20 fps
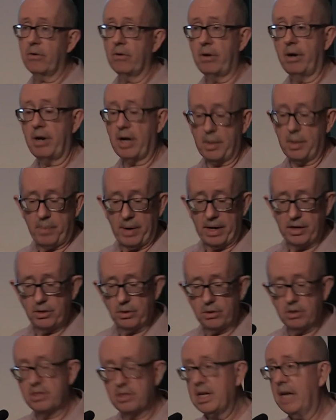or on an iPad,
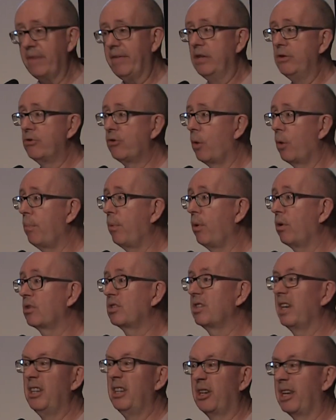you could save it in
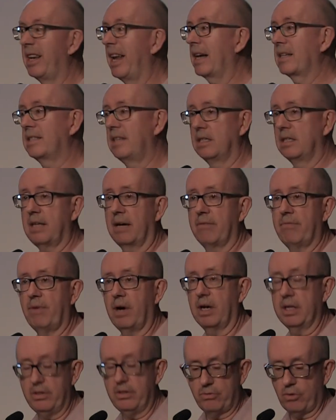Dropbox and you could access that
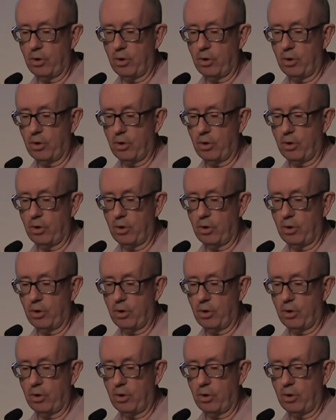file in